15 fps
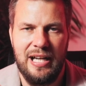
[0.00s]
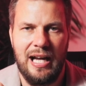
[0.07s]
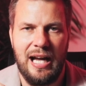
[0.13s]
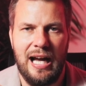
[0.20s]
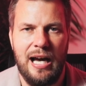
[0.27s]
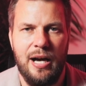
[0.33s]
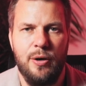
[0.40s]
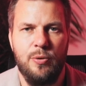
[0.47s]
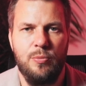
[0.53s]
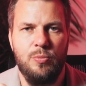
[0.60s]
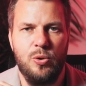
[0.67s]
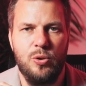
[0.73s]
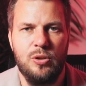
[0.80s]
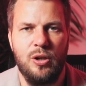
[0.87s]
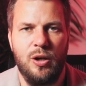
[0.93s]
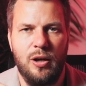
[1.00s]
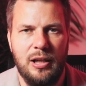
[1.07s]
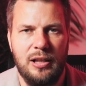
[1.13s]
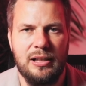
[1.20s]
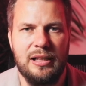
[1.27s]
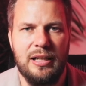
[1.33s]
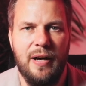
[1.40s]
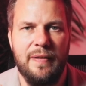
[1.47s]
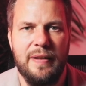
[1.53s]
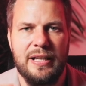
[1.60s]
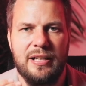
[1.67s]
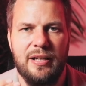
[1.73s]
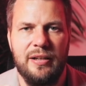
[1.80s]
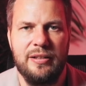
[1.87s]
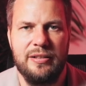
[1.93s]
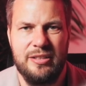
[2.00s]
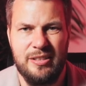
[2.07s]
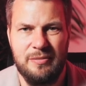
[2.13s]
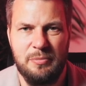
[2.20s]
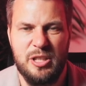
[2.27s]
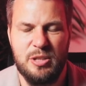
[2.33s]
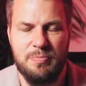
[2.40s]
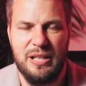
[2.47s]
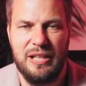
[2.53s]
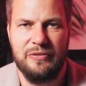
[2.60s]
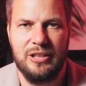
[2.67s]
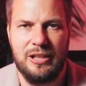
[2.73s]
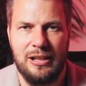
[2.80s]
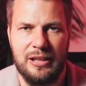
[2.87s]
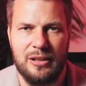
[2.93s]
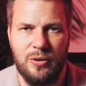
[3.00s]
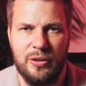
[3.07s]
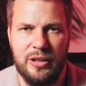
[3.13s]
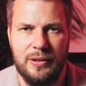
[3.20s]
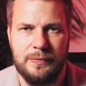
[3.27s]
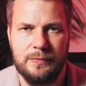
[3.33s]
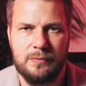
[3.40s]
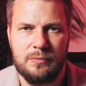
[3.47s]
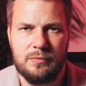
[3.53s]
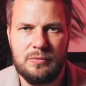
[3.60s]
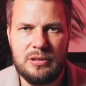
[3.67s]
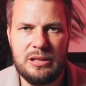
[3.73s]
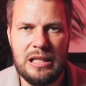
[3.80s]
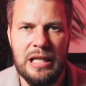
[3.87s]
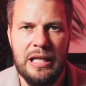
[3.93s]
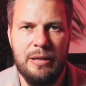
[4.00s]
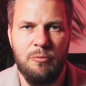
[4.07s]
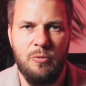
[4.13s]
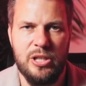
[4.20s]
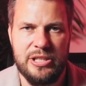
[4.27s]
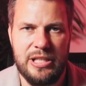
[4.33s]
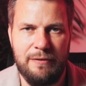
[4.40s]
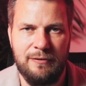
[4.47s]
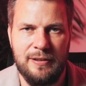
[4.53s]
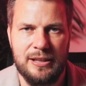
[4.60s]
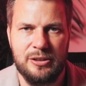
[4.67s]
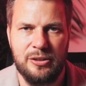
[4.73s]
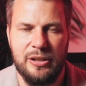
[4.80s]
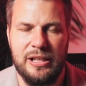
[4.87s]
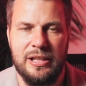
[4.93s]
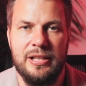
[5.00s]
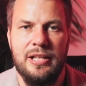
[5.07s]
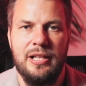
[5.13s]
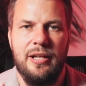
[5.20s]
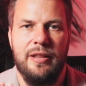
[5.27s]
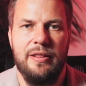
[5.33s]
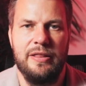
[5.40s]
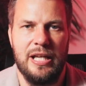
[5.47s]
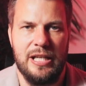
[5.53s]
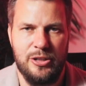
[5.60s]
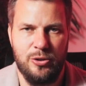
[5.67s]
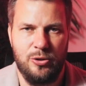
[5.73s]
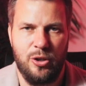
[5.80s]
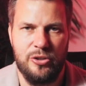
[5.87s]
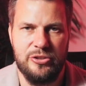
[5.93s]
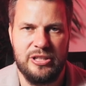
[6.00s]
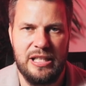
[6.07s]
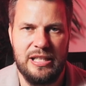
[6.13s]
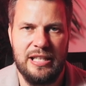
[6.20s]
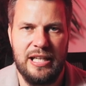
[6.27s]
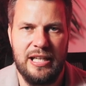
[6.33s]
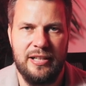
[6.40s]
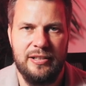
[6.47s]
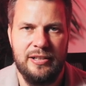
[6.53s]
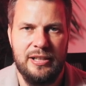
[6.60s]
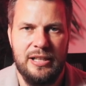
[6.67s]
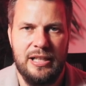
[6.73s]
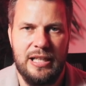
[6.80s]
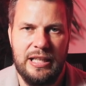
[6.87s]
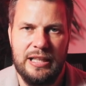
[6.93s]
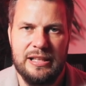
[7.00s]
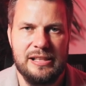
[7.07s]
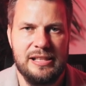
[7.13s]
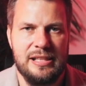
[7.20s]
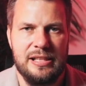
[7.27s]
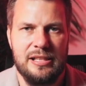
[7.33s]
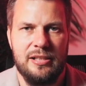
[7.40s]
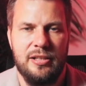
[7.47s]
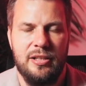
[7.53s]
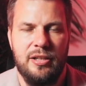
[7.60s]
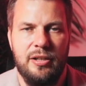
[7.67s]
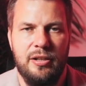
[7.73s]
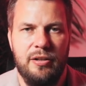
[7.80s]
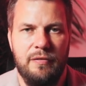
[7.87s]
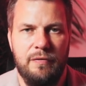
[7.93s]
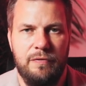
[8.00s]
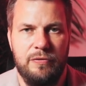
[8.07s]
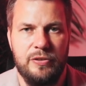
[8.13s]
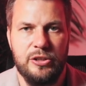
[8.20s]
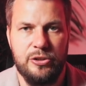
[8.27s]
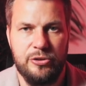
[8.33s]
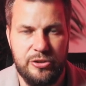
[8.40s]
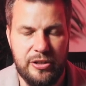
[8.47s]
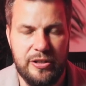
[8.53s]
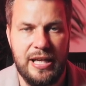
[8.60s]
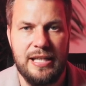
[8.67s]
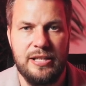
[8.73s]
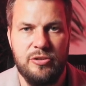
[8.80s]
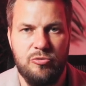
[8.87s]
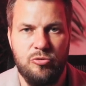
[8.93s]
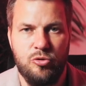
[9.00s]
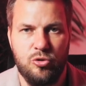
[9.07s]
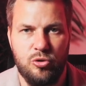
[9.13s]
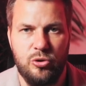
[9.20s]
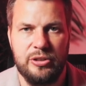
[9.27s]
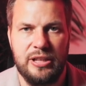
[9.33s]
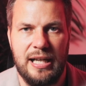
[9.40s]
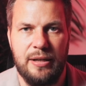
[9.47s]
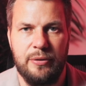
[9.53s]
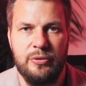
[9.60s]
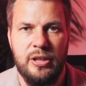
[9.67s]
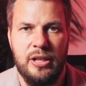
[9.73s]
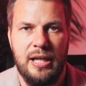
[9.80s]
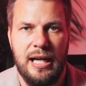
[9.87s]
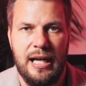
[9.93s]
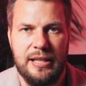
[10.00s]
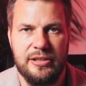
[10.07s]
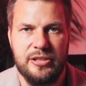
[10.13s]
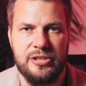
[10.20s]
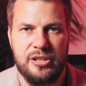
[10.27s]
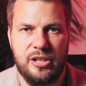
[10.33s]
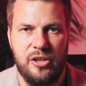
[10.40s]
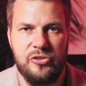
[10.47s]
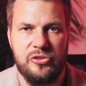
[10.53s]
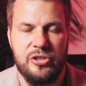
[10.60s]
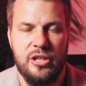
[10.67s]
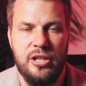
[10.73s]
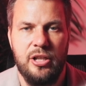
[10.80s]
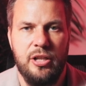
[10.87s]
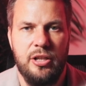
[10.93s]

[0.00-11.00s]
how more likely are they going to be able to click on it? And once they've clicked on it, then your content there is for you to then draw down and discuss